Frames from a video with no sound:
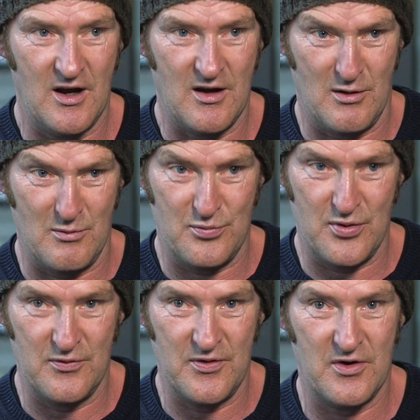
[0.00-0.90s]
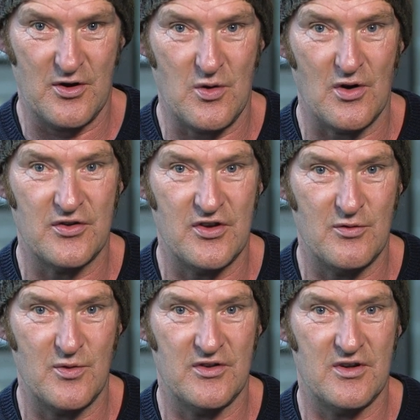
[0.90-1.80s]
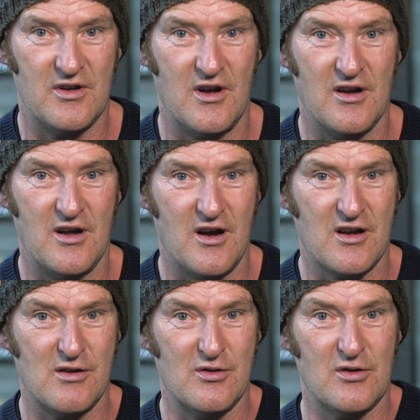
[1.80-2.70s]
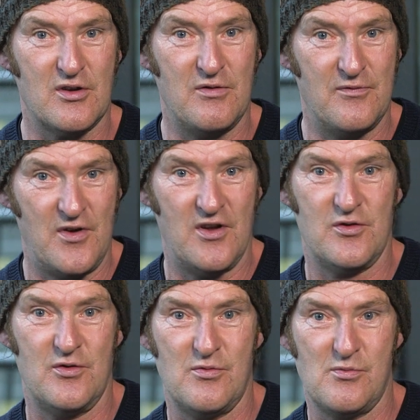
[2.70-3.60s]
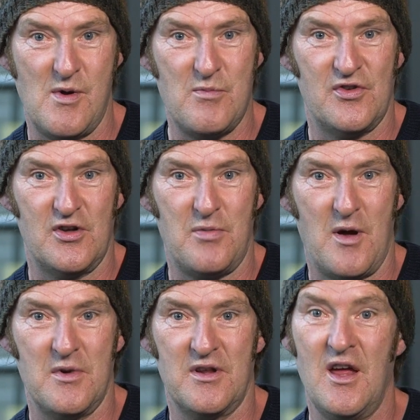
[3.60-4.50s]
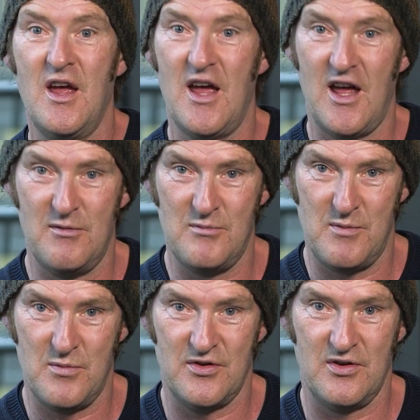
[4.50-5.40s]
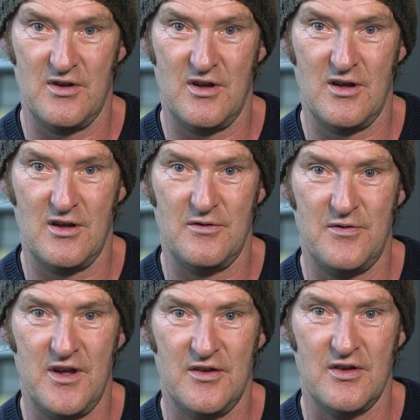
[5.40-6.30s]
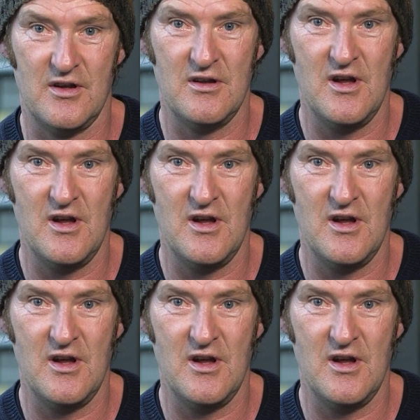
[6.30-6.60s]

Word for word: I'm improving the quality of which I, I can converse with members of the public and members of, of the theatre.